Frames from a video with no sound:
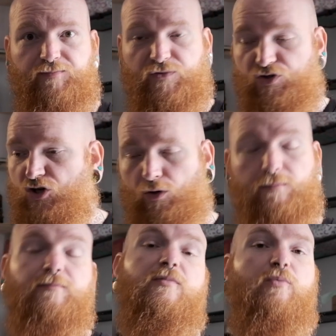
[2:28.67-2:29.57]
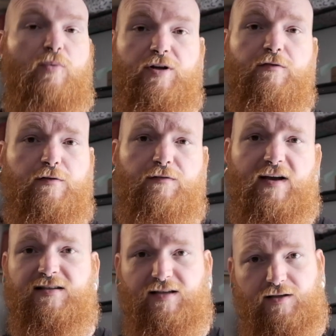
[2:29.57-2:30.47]
So, we know for a
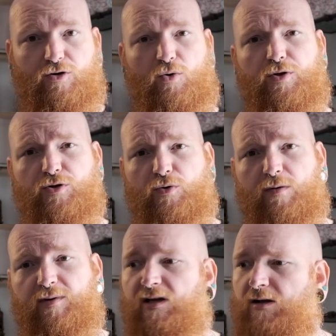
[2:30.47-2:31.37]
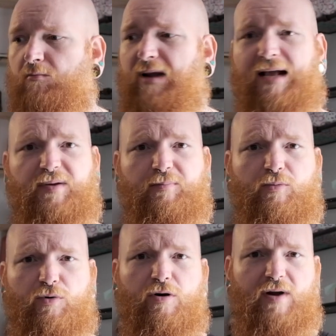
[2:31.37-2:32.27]
fact that in Northern Europe, black people
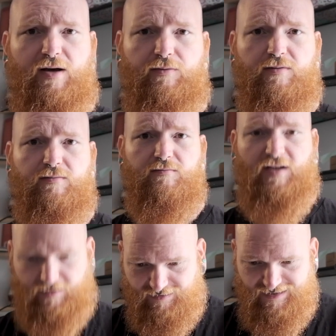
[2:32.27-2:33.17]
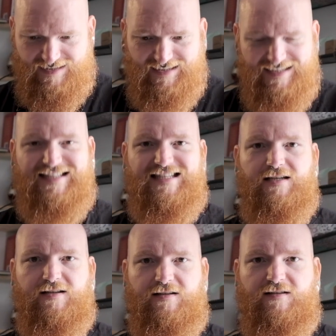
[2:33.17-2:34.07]
were around. Like, this is
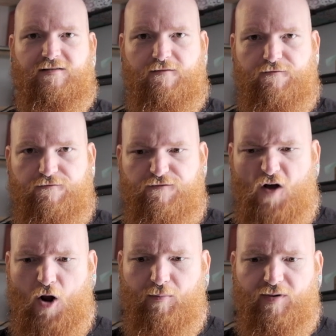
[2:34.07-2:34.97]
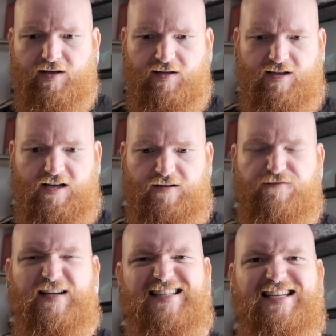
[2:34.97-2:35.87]
firmly
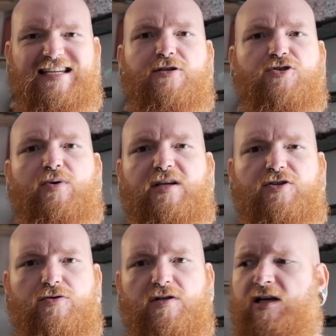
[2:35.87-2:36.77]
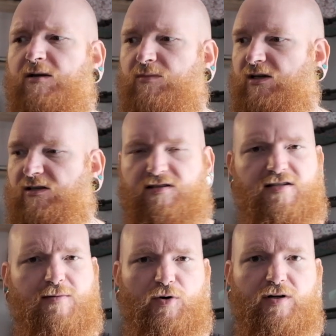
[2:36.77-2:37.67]
affixed into history because
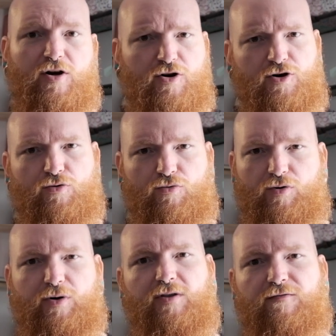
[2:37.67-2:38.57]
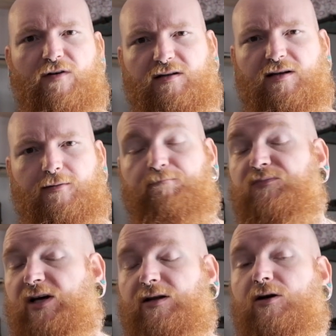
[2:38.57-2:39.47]
someone wrote it the fuck down.
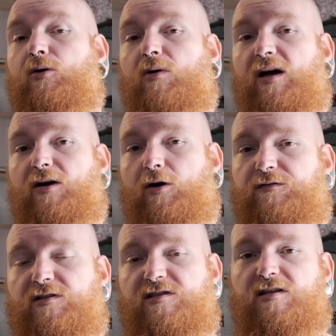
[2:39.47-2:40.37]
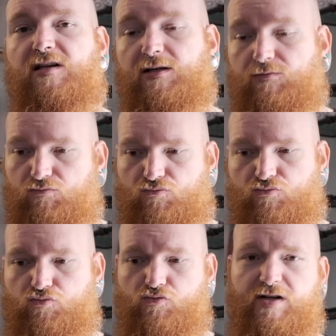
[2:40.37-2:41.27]
I know I often say
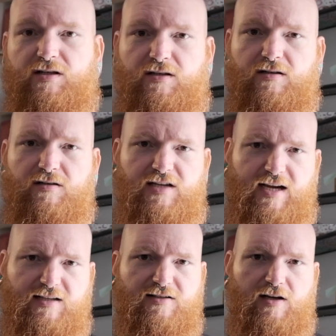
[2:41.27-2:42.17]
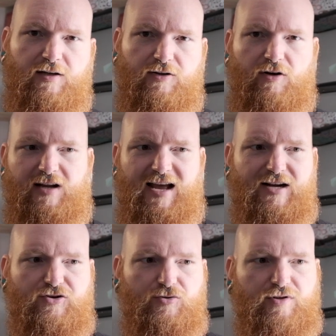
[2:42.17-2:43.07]
written texts are not
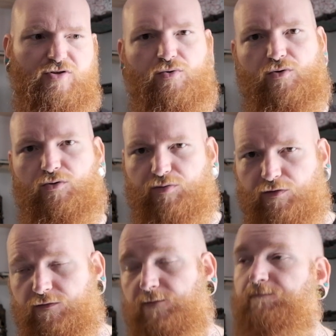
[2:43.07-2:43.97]
actual historical proof.